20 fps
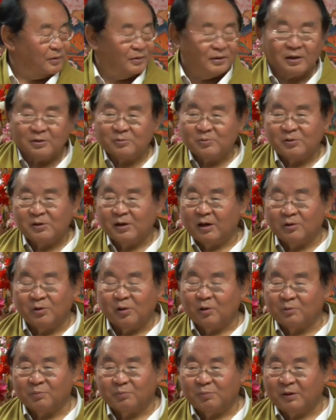that we are
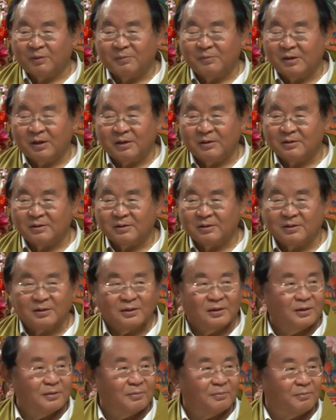not permanent,
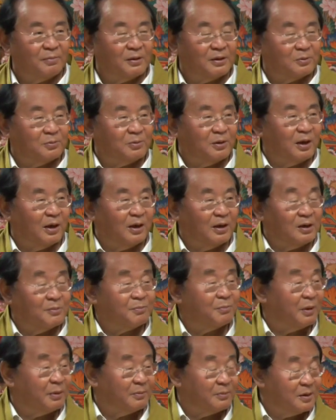but we are
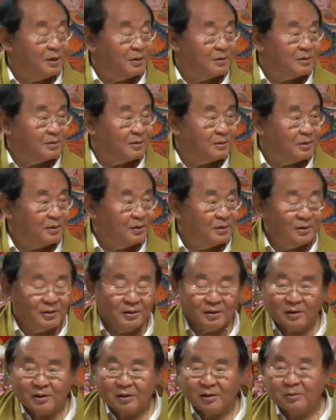impermanent.
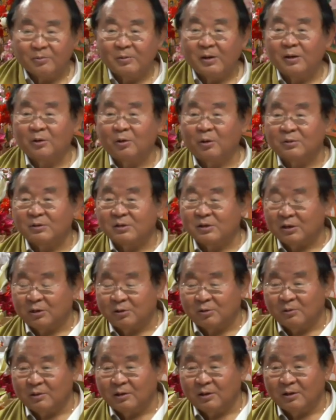We are not
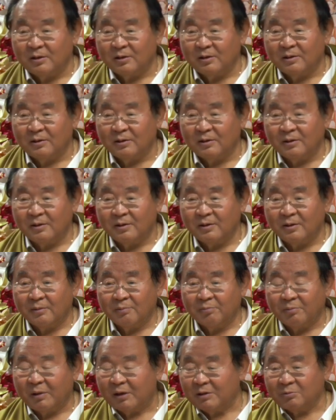singular,
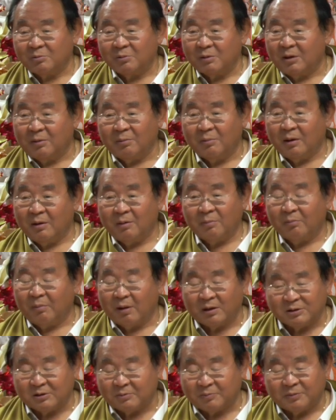but we are
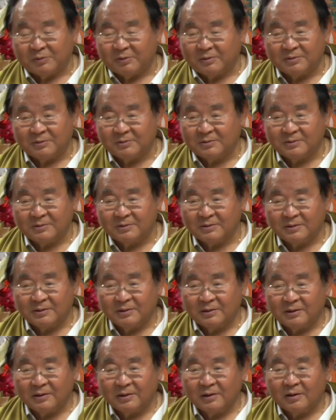multiple.
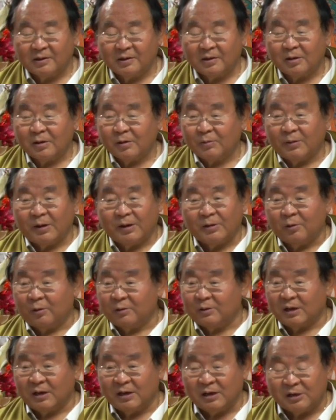We are
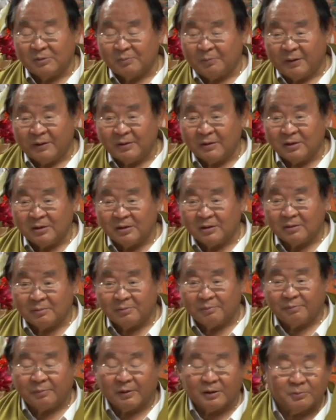not independent,
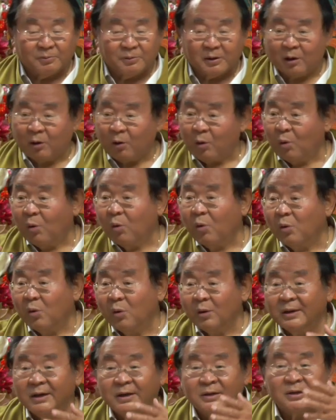but we are
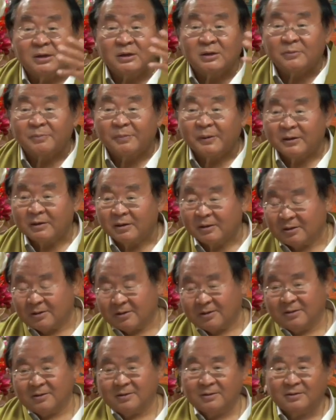all interdependent.